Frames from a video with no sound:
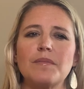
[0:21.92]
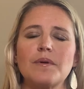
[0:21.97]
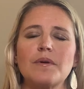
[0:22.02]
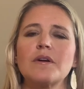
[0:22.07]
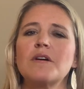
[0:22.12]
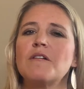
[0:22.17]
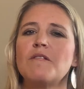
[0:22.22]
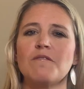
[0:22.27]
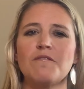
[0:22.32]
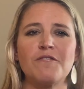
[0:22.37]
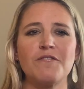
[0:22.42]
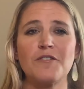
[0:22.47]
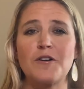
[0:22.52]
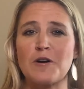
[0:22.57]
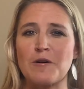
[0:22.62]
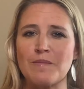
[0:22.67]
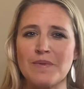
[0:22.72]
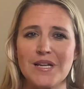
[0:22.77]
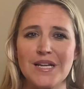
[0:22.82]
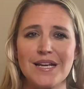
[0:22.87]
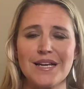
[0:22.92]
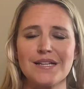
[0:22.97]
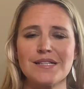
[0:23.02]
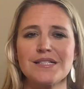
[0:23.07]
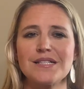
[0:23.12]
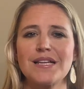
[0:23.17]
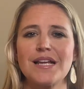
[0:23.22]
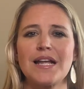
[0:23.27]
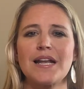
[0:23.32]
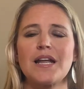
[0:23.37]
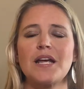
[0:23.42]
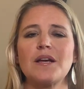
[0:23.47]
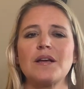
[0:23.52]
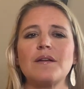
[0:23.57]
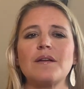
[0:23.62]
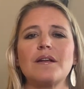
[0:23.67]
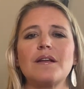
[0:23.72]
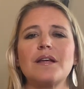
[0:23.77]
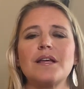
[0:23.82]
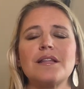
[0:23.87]
confirmed it, and
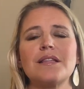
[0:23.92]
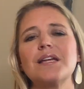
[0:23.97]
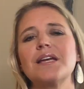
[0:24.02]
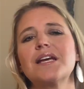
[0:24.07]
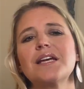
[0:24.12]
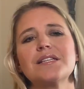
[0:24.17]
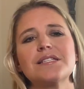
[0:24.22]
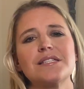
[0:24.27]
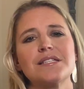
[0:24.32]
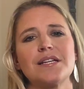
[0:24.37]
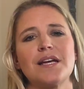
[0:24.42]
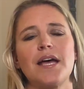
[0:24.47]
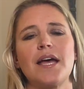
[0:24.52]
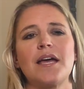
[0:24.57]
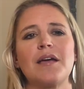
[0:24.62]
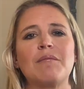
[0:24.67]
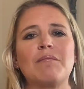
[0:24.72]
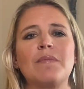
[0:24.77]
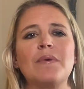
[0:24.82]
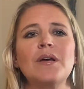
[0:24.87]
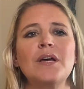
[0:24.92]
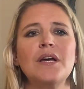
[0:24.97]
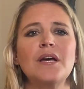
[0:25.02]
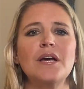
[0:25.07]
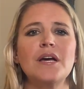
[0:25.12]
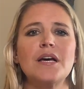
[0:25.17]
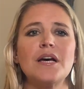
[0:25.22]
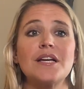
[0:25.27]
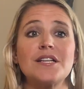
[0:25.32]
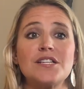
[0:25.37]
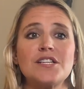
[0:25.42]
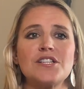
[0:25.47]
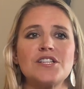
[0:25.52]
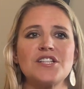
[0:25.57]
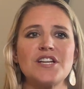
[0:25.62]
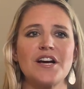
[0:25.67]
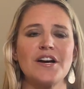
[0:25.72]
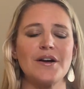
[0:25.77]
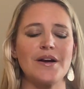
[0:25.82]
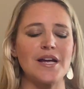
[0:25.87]
I think it's time to
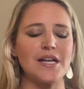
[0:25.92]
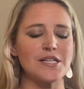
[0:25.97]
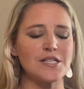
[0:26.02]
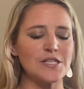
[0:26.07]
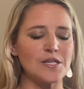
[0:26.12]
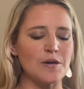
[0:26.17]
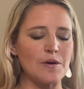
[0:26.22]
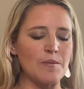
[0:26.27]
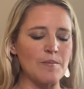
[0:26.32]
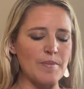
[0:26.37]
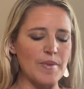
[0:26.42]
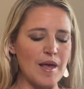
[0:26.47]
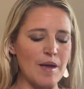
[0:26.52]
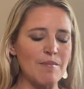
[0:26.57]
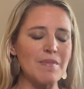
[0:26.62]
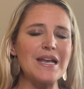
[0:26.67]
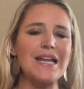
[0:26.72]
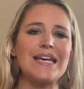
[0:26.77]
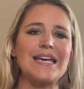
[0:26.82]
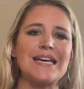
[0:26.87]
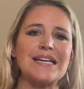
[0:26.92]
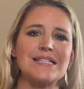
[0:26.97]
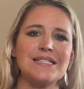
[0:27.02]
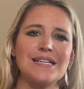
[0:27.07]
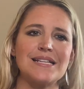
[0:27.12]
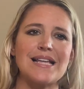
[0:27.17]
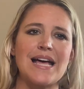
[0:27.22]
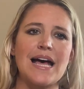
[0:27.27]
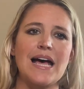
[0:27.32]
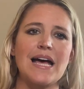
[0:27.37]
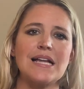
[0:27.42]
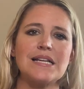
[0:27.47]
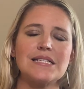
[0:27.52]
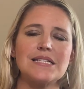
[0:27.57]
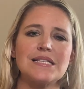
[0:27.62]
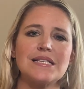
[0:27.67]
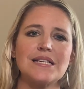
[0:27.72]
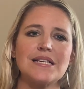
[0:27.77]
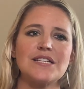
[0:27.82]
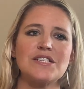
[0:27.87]
share it. So I'm going to get to
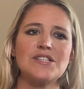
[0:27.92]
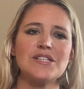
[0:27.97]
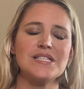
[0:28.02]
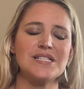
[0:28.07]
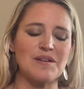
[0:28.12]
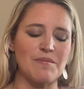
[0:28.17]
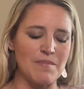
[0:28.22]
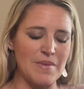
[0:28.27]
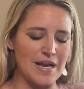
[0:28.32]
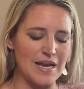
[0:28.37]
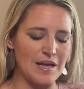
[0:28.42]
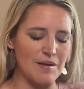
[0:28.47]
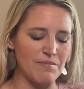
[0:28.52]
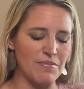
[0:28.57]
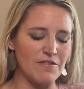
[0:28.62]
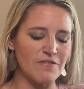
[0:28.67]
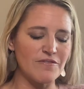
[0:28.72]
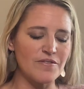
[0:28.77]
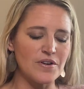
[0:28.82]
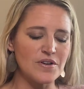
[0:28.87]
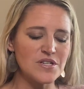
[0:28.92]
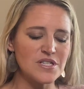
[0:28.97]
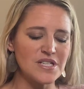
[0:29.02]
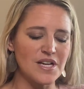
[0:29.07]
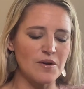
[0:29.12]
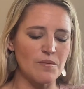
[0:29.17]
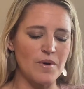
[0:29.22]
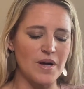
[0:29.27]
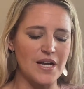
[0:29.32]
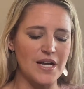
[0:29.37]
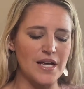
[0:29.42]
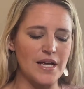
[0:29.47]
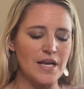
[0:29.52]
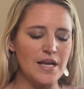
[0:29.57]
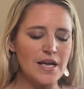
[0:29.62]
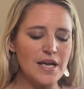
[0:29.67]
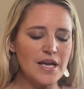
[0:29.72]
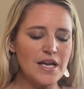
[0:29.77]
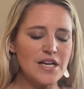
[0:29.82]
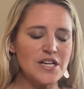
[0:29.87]
that in just a minute, but first I want to
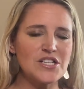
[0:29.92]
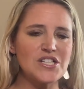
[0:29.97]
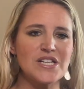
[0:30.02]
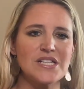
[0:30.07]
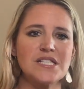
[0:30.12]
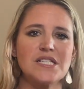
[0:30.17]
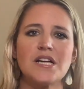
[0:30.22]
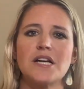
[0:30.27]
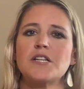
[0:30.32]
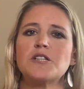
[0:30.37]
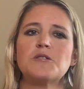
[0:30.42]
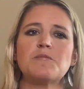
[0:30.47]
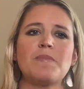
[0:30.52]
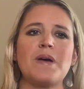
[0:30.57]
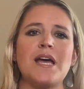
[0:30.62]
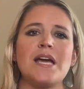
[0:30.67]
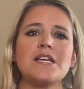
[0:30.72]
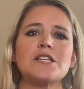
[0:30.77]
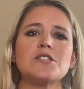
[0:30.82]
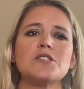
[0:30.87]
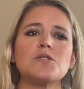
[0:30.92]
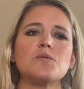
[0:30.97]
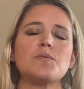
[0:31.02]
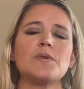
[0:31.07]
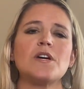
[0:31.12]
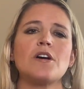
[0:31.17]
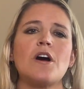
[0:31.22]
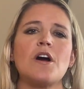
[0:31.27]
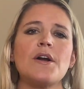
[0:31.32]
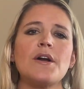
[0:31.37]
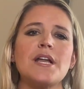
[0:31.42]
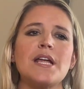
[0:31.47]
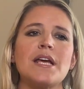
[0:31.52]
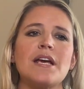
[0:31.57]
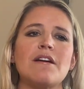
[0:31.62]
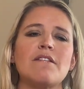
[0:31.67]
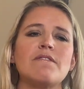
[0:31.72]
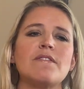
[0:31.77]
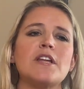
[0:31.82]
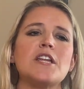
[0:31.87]
just touch base regarding
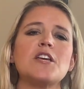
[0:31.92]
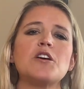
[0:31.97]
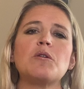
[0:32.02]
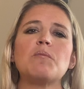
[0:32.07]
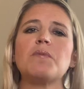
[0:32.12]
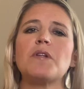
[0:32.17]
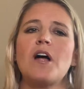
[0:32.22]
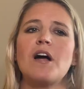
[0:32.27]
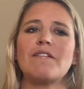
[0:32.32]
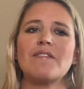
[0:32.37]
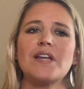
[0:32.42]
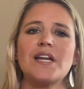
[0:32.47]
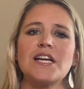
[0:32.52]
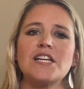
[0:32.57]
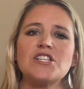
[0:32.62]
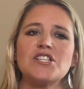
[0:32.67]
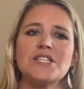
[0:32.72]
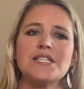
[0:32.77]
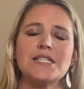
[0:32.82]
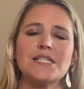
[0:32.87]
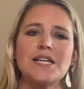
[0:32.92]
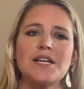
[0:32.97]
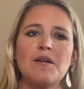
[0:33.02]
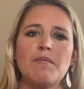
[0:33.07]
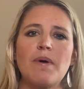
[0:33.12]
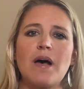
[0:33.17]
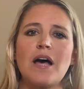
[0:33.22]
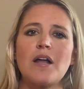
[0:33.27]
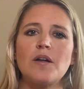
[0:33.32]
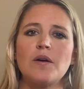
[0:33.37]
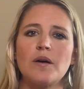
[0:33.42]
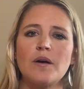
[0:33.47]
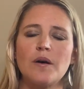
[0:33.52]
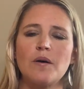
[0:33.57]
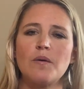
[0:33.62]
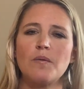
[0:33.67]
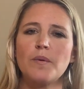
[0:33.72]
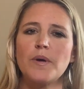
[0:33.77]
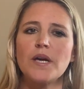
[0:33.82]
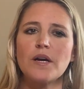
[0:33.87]
a video blog that I just did about
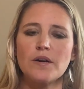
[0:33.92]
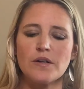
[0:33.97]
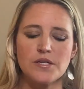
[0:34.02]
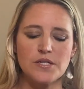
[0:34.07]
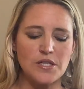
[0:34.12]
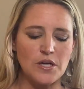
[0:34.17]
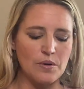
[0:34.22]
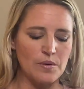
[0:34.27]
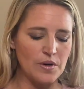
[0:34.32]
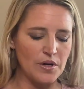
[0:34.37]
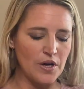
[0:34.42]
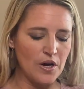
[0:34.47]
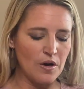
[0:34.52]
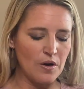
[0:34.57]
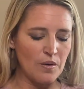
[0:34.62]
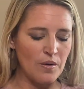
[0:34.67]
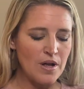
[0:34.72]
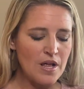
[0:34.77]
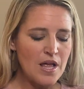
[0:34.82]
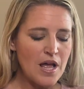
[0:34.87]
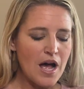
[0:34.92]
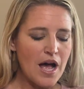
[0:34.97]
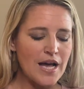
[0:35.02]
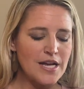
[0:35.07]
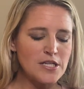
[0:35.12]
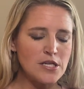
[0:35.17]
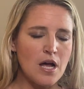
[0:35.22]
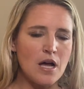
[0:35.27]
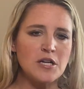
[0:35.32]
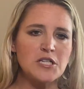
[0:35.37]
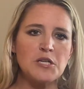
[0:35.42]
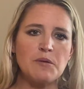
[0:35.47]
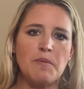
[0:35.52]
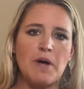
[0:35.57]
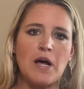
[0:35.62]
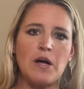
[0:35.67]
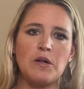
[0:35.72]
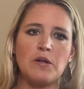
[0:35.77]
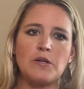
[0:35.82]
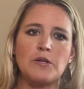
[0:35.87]
a week or so ago. I talked
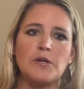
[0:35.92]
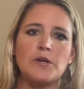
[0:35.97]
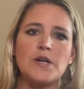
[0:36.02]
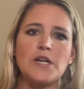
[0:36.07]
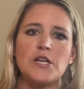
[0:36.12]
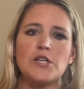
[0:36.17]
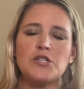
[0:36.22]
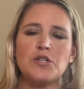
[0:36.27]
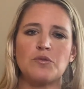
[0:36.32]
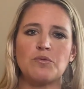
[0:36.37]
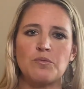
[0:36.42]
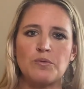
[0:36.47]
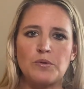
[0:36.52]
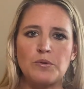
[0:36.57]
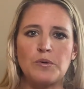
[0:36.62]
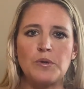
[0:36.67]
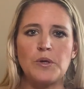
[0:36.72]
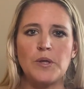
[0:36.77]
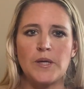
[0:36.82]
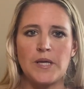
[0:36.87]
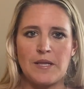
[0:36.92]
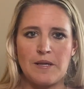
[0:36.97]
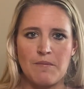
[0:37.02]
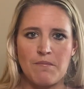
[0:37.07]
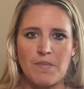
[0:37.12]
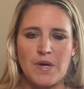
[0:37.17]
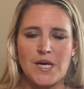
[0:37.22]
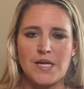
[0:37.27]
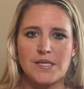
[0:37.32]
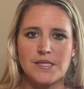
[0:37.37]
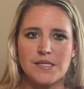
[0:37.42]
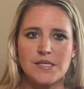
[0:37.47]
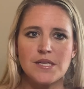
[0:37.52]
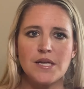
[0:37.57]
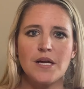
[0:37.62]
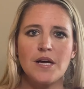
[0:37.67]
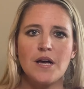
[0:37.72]
about learning to rule in the midst